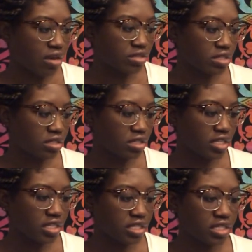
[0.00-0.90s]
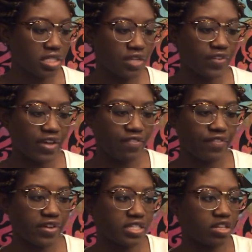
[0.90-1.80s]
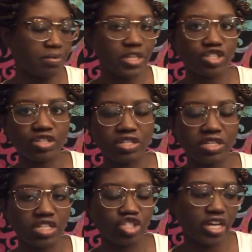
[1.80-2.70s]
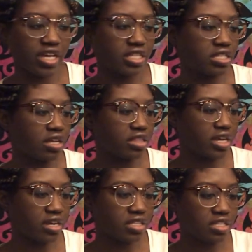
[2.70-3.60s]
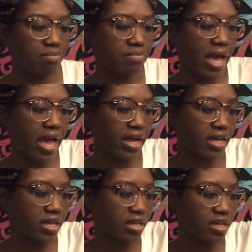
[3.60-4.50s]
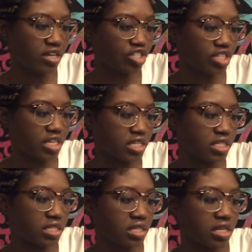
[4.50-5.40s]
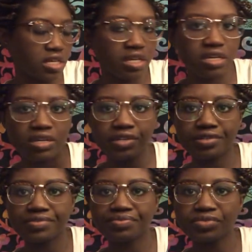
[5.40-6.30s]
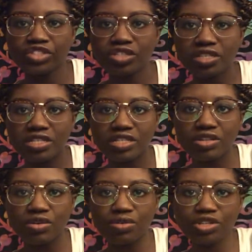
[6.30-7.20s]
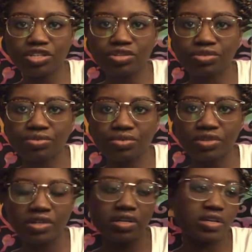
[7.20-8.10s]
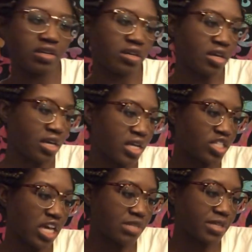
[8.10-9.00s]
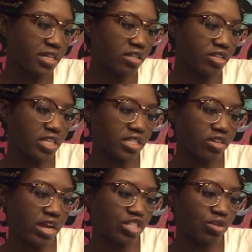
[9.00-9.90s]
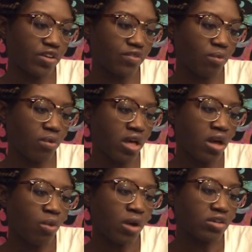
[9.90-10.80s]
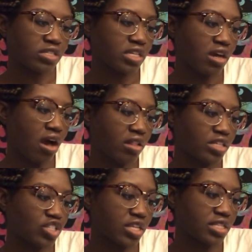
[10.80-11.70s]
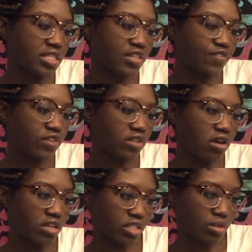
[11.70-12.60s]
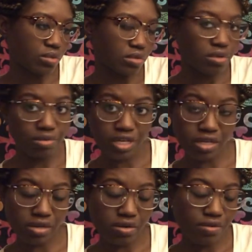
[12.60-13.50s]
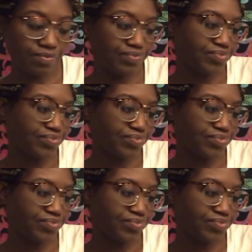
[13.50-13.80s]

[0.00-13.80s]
I was looking to see if I could see her picture in the dust jacket. It's not there. It's in the back. Here she is. She is so cute. Jasmine Guillory is a graduate of Wellesley College and Stanford Law School. Okay, girl.